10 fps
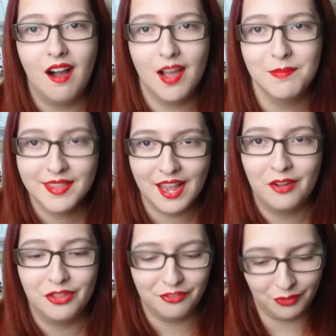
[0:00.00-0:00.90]
I'm
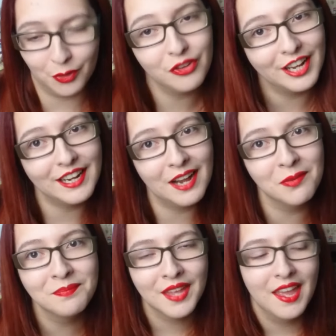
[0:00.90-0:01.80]
sat on the floor right
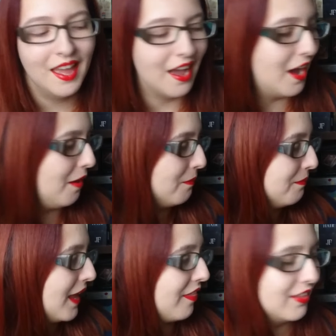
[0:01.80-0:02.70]
now,
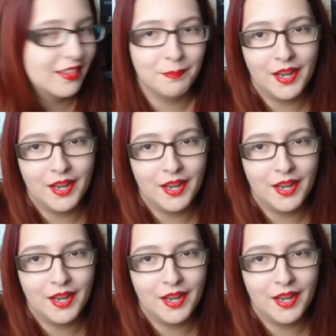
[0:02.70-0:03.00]
and this